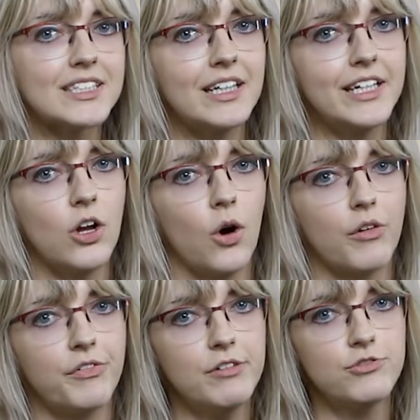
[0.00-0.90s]
lean
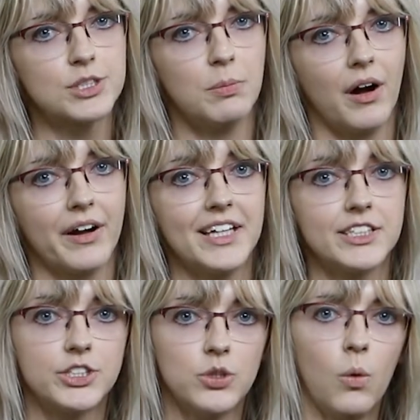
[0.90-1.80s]
hog futures market
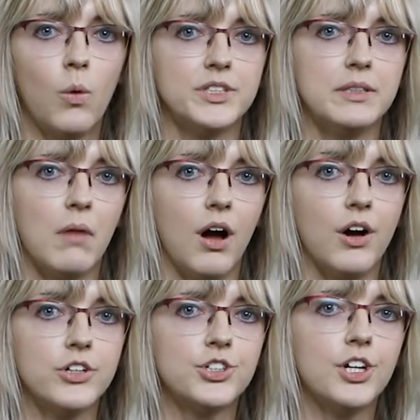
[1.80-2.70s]
soared in
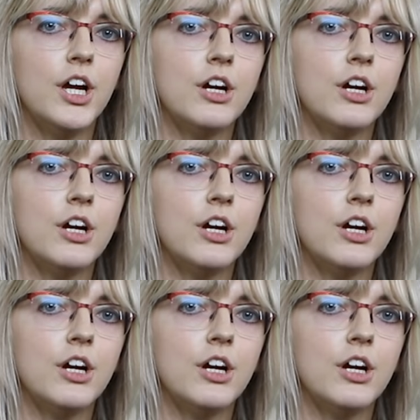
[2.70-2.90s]
March,